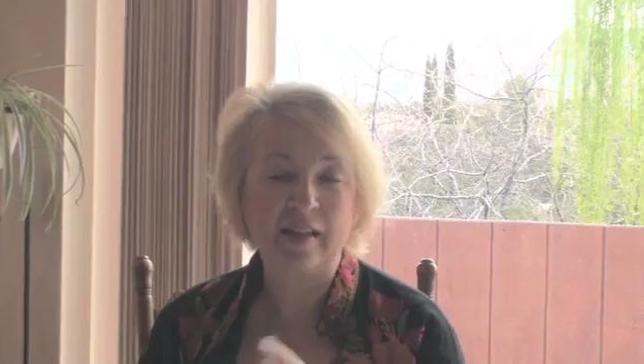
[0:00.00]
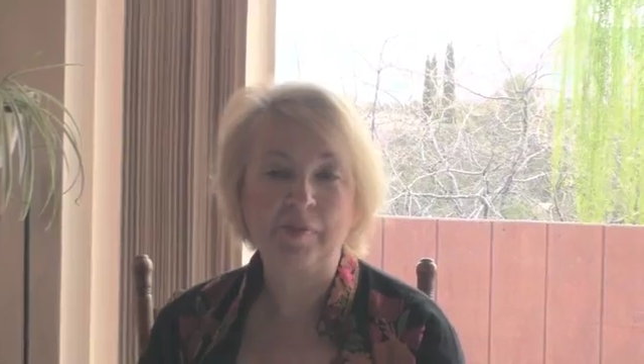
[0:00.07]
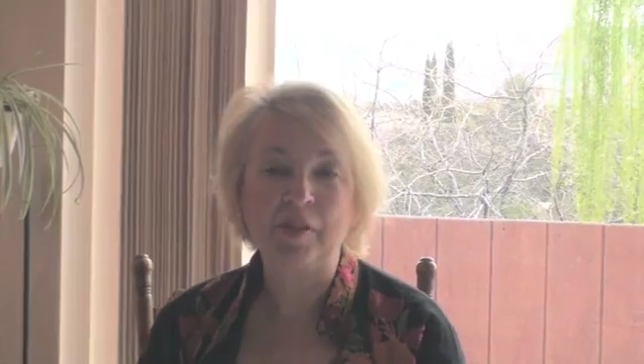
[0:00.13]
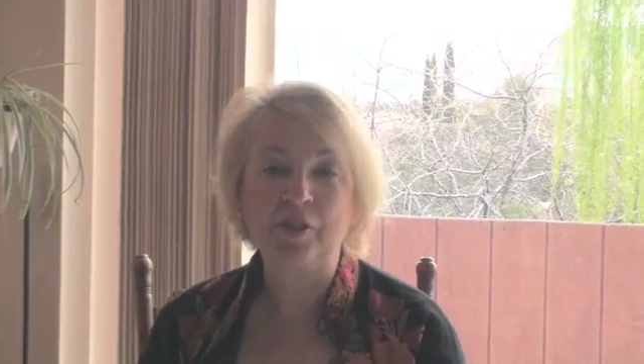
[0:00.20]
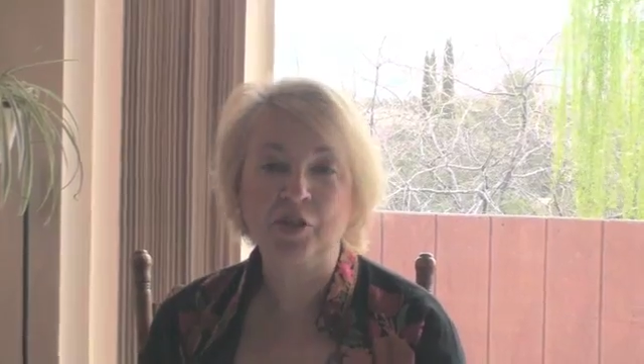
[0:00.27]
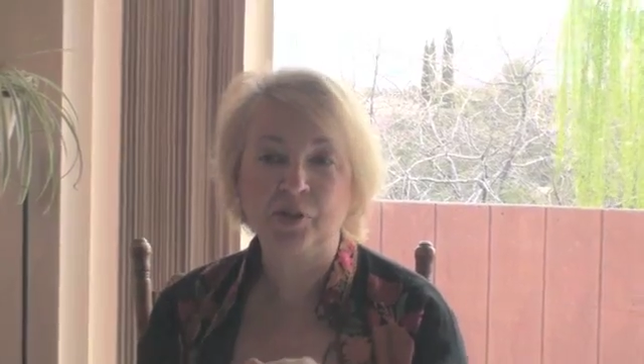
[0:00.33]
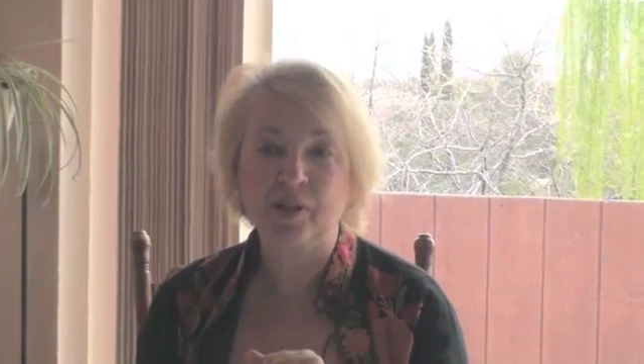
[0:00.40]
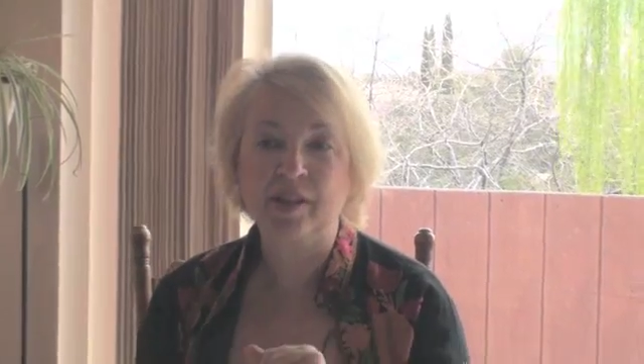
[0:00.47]
I've
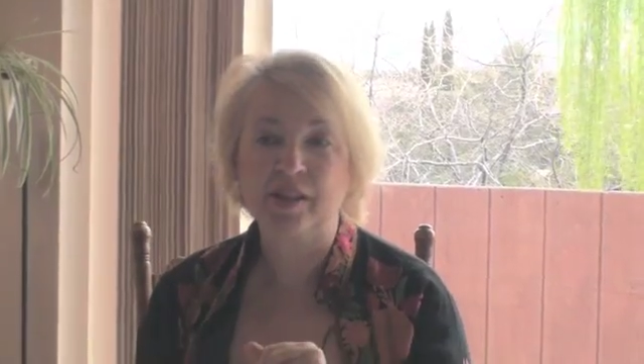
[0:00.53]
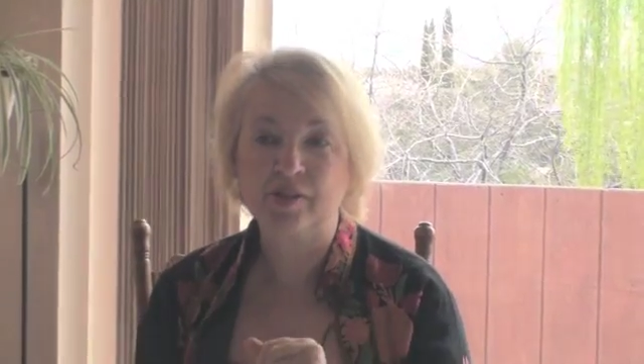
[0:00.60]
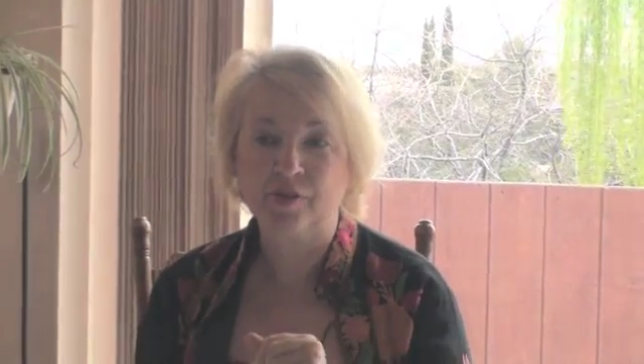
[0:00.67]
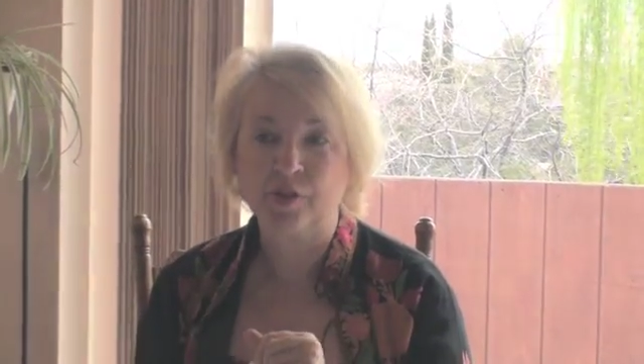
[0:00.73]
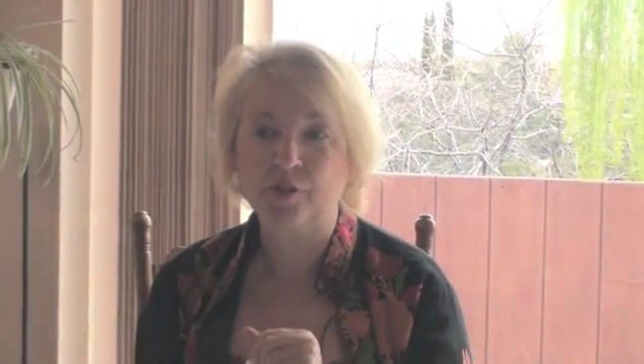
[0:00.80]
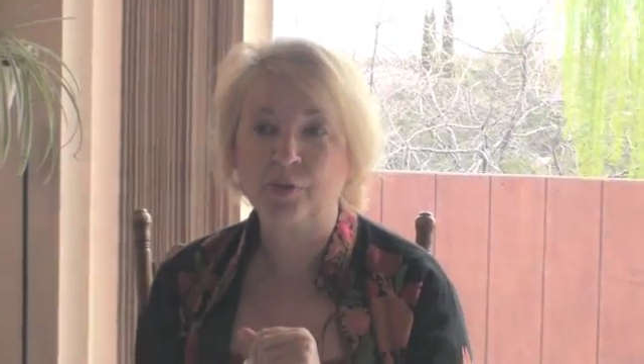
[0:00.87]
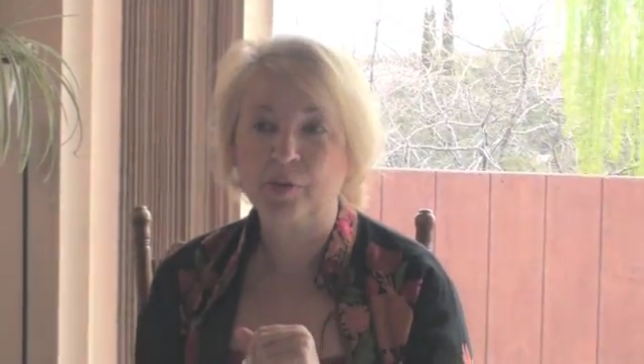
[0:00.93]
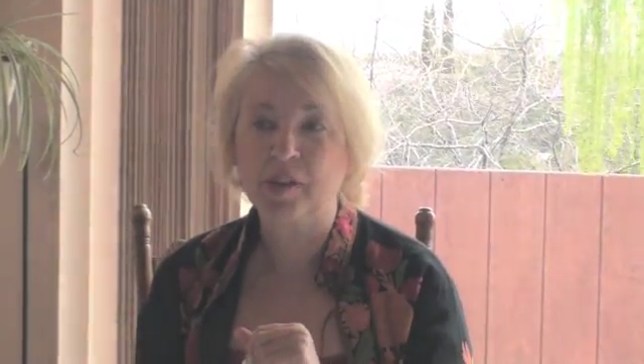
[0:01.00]
been doing this
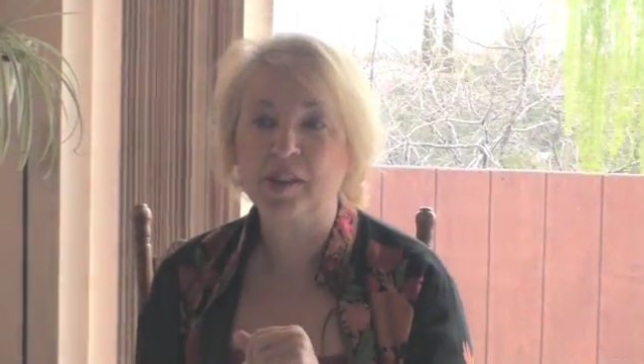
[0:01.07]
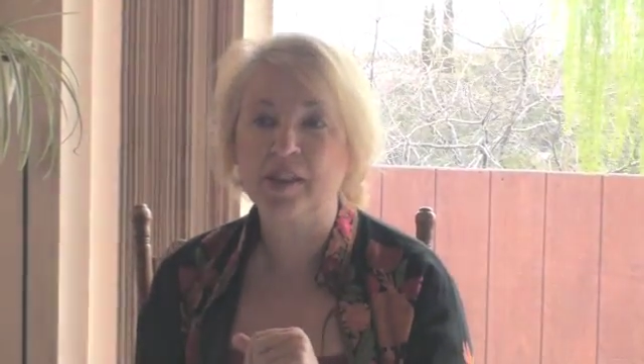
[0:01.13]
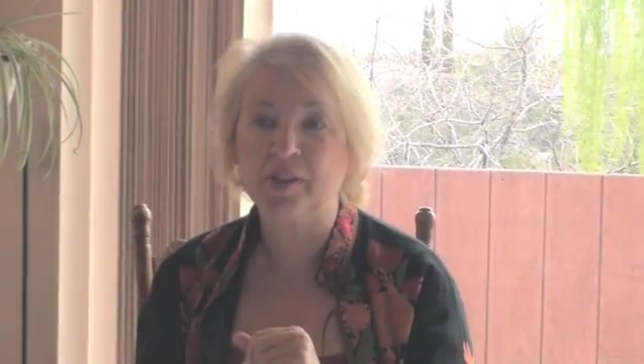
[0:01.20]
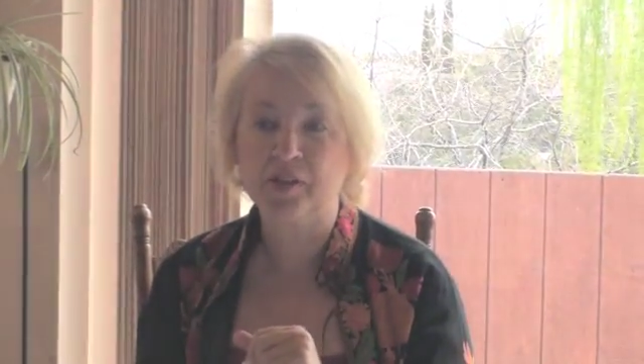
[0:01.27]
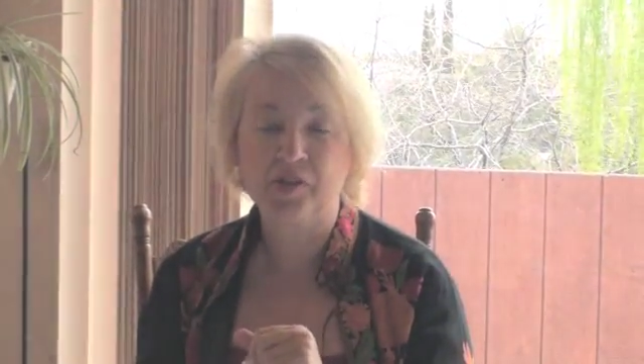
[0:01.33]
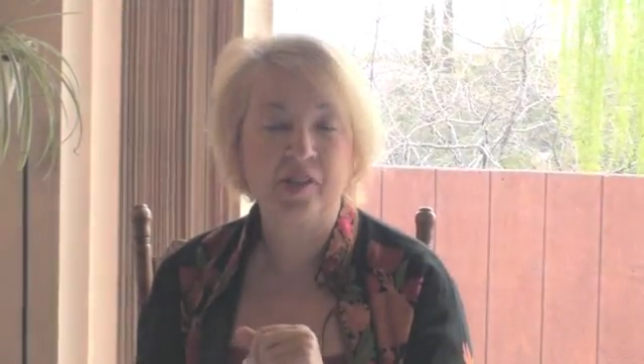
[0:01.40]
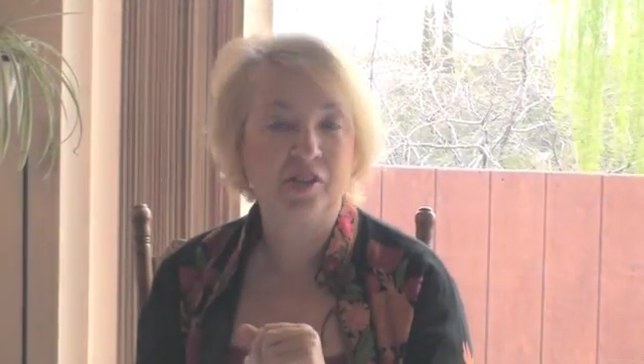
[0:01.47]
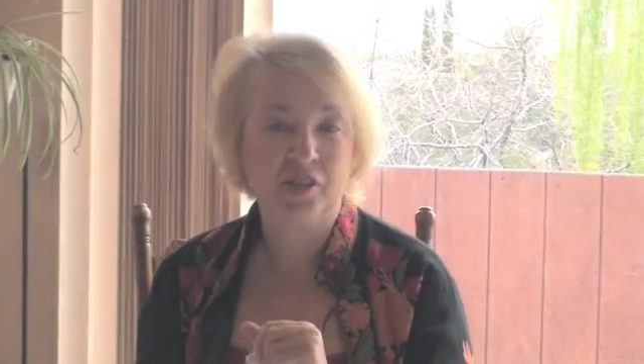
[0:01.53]
for 3 years,